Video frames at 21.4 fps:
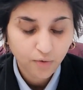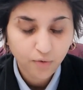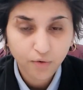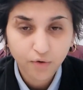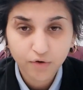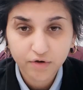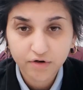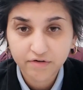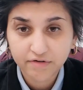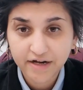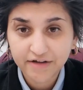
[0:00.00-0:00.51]

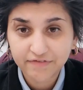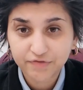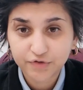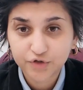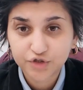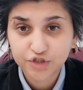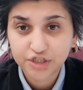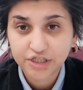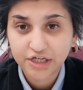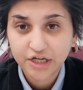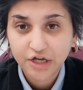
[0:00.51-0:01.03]
or a
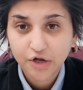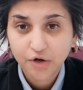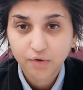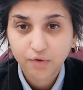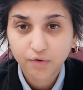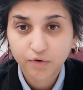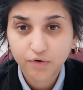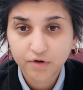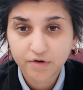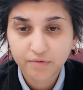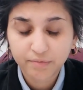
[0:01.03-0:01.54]
refugee
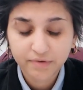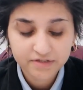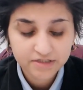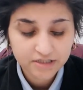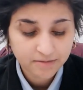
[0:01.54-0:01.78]
or